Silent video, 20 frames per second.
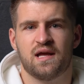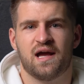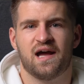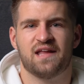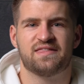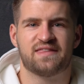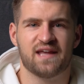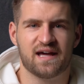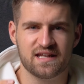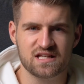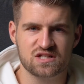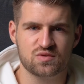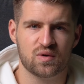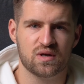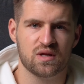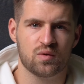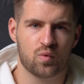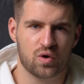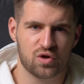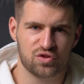And that is
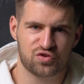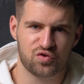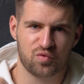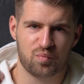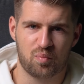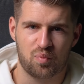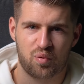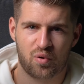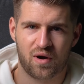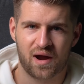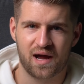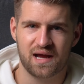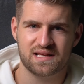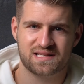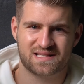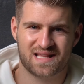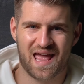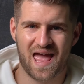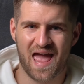when you want to price